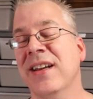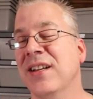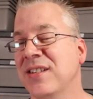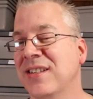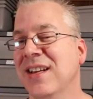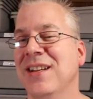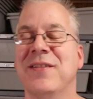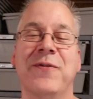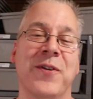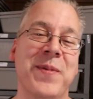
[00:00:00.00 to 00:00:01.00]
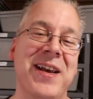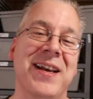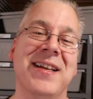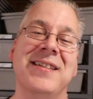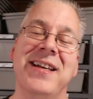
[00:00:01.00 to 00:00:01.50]
And it's for me,
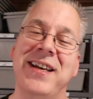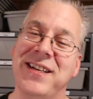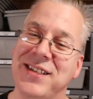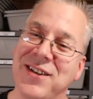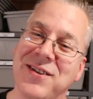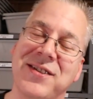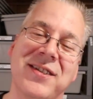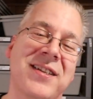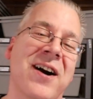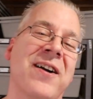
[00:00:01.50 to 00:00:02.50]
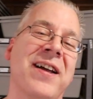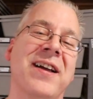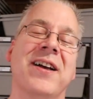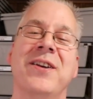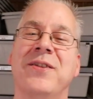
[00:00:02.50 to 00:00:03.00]
it's easier
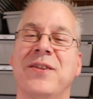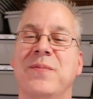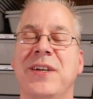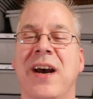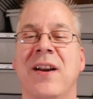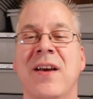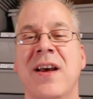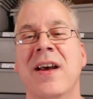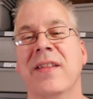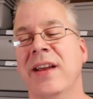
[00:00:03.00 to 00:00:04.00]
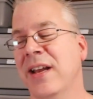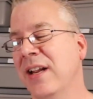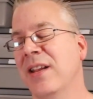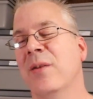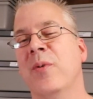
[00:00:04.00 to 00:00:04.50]
starting a YouTube channel than
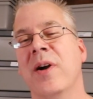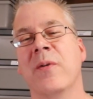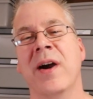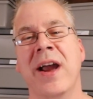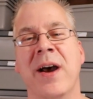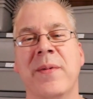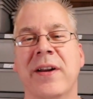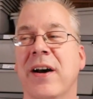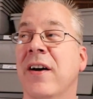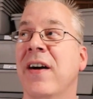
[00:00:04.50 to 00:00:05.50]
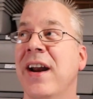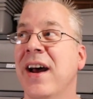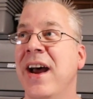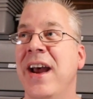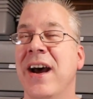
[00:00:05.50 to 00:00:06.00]
getting to the point where I am and, all right,
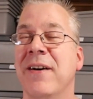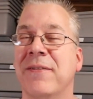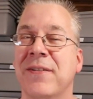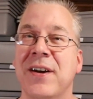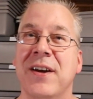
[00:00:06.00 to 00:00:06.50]
I have,